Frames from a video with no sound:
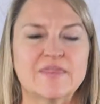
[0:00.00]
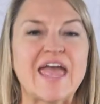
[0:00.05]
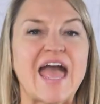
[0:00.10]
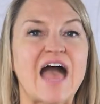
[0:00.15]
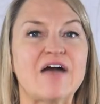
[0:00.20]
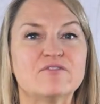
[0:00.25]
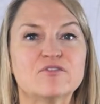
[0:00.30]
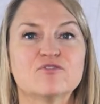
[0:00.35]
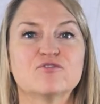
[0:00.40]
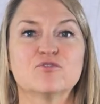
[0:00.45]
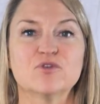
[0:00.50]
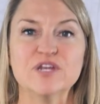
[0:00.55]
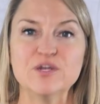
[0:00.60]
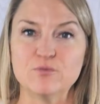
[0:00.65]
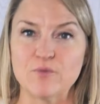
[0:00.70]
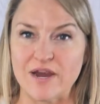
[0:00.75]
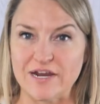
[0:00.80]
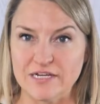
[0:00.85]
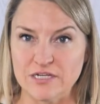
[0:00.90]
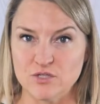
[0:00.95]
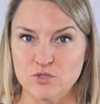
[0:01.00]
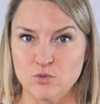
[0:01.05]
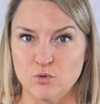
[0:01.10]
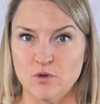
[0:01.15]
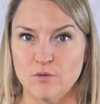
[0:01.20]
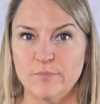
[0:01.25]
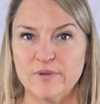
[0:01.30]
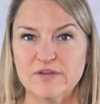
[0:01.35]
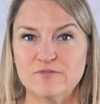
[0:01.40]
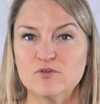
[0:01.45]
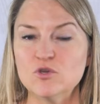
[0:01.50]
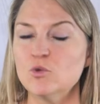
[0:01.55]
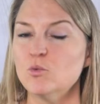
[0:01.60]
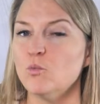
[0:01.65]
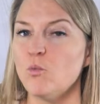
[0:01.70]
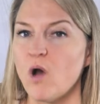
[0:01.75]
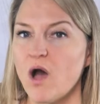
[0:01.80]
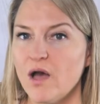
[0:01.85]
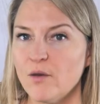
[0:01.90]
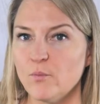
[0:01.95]
They have a free writing tool, but if you
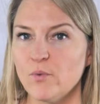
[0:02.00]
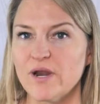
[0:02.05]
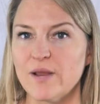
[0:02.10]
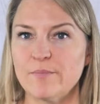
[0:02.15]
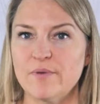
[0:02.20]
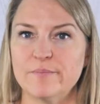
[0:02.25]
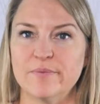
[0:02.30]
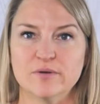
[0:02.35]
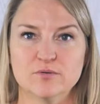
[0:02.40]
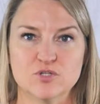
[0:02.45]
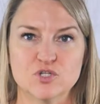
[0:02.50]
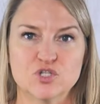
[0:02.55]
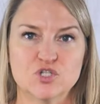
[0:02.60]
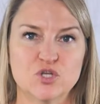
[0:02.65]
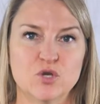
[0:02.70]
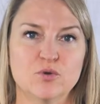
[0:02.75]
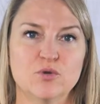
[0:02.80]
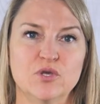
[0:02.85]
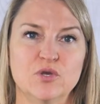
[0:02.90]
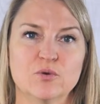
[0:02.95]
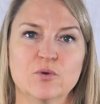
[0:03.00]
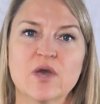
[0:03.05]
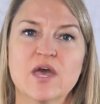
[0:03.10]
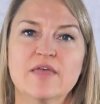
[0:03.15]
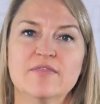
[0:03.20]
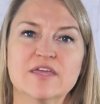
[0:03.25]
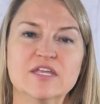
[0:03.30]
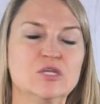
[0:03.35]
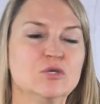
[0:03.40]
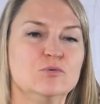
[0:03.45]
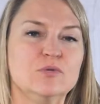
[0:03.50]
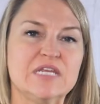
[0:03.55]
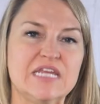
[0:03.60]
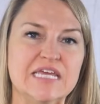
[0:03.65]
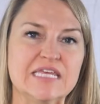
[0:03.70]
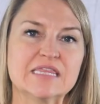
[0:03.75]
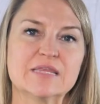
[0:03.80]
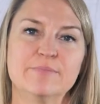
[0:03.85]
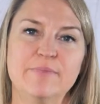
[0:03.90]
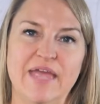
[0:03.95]
want what I'm about to show you, then you
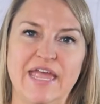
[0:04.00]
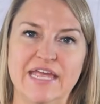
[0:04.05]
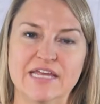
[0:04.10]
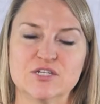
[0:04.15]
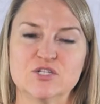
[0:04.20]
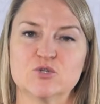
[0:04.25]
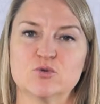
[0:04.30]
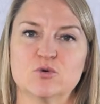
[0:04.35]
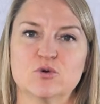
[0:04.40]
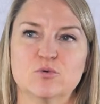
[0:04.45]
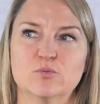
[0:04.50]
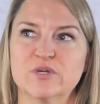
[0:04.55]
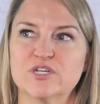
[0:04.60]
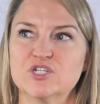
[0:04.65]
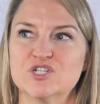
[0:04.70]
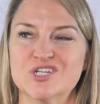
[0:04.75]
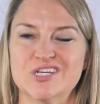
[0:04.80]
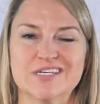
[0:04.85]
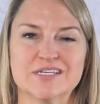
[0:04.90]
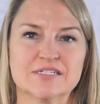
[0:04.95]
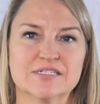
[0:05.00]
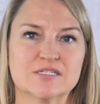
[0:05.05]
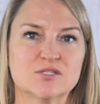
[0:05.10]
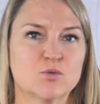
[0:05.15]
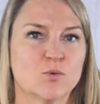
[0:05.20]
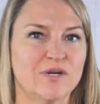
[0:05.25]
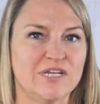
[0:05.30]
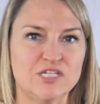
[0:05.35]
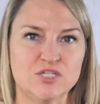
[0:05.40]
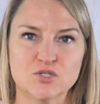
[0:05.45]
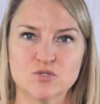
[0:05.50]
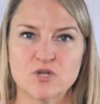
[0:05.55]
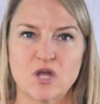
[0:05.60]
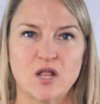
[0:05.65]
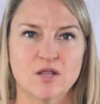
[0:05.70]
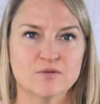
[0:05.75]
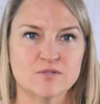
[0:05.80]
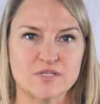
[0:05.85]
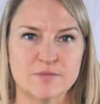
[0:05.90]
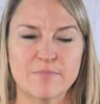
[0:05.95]
need the paid tool, which is
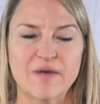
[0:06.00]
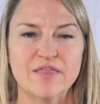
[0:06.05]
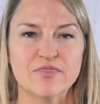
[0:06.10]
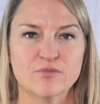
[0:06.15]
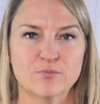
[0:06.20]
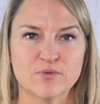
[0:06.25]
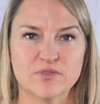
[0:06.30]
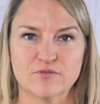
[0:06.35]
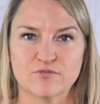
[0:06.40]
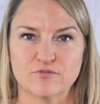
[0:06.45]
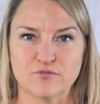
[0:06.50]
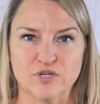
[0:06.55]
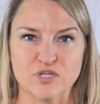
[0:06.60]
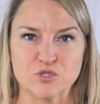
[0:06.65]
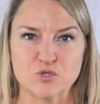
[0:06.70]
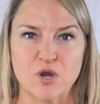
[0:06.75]
$22 a month with a free